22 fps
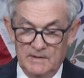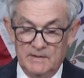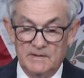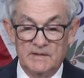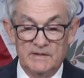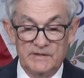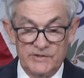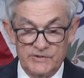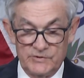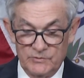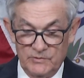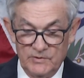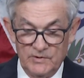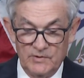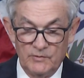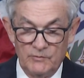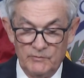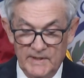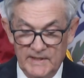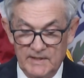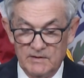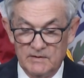The
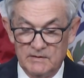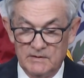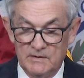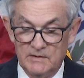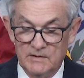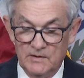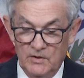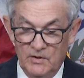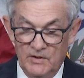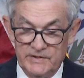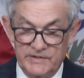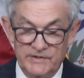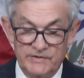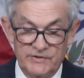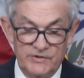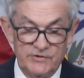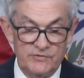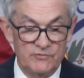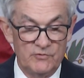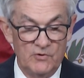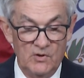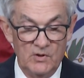historical record cautions
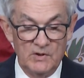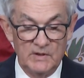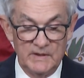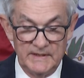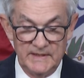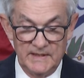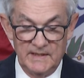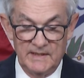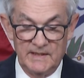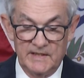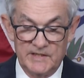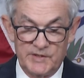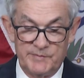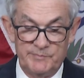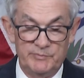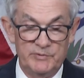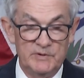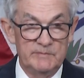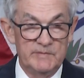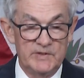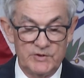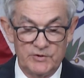strongly against
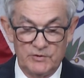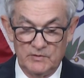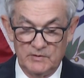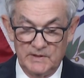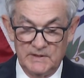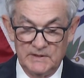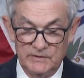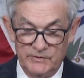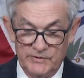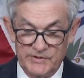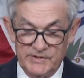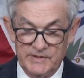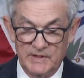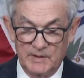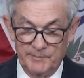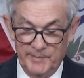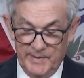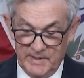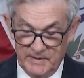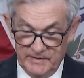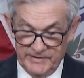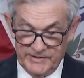prematurely loosening
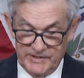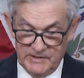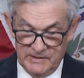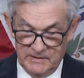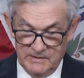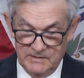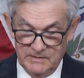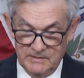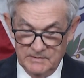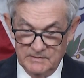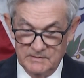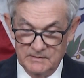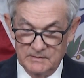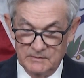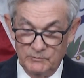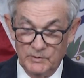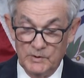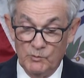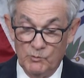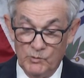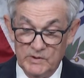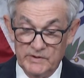policy.
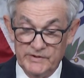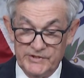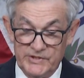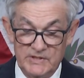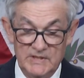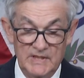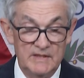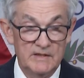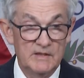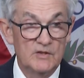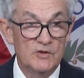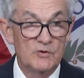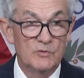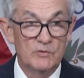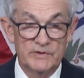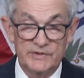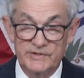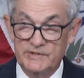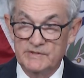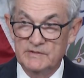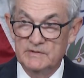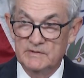We will stay the
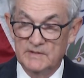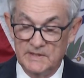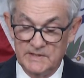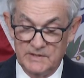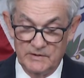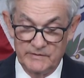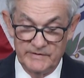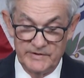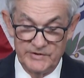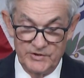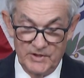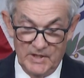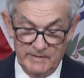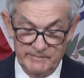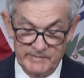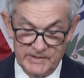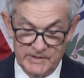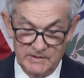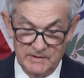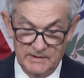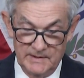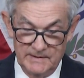course until the job
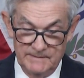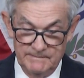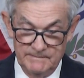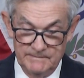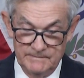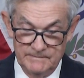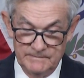is done.